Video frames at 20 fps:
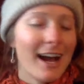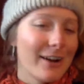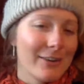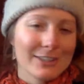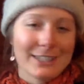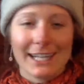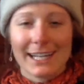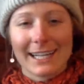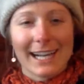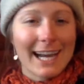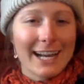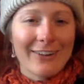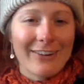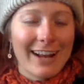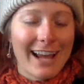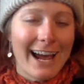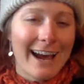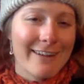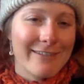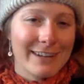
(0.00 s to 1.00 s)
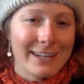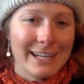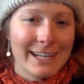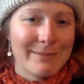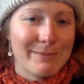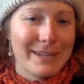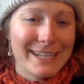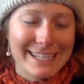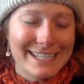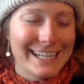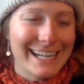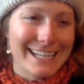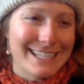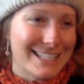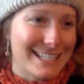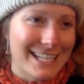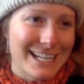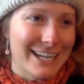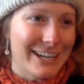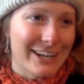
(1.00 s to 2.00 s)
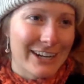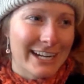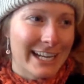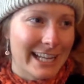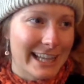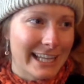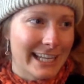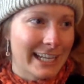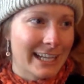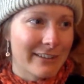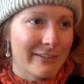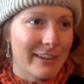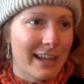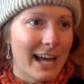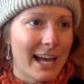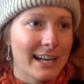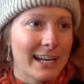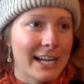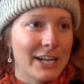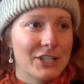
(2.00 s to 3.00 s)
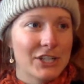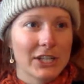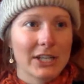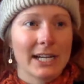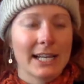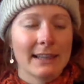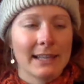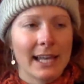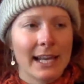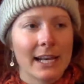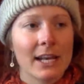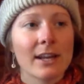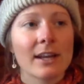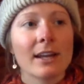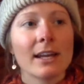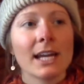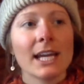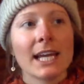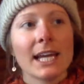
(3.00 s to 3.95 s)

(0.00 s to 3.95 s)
I was like, I don't have any PTSD or anything of that nature. And then